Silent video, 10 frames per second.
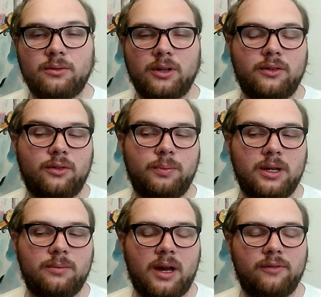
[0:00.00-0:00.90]
I wanted to
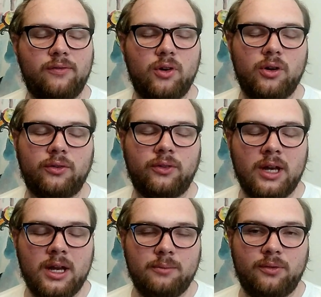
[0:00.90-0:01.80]
speak about first
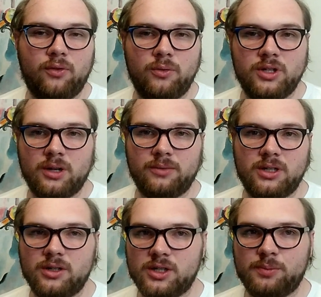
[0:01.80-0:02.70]
before we jumped
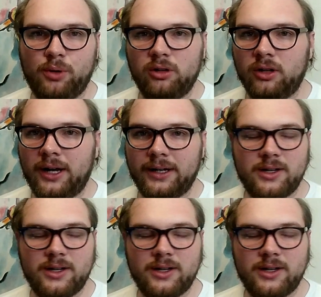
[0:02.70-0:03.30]
into the spotlight,